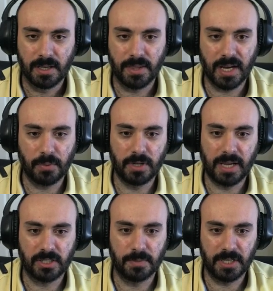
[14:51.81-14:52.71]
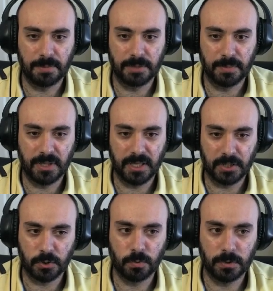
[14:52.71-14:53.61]
then I wouldn't actually be able to play a
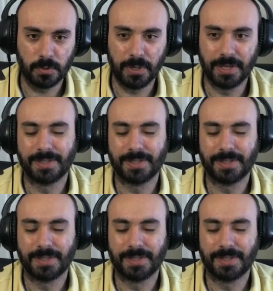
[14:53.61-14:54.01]
troop.